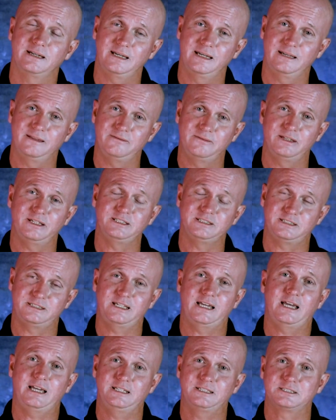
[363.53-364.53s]
in these
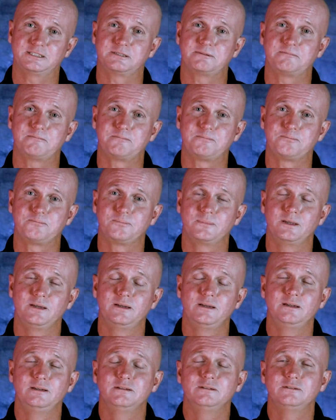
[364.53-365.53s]
days.
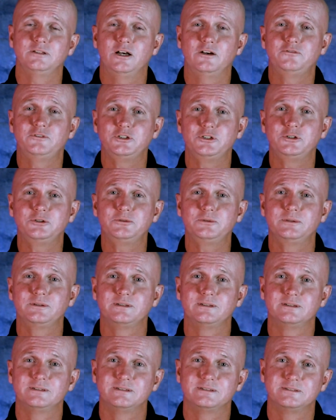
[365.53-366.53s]
Love you.
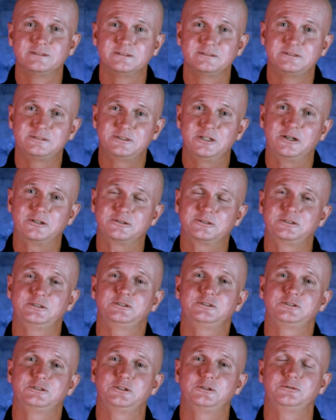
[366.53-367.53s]
Talk to you
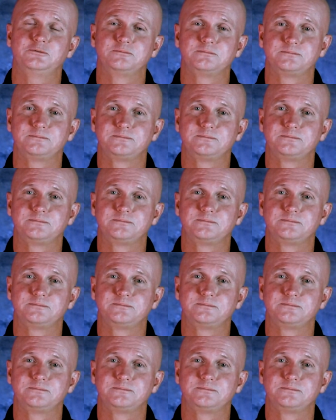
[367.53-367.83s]
soon.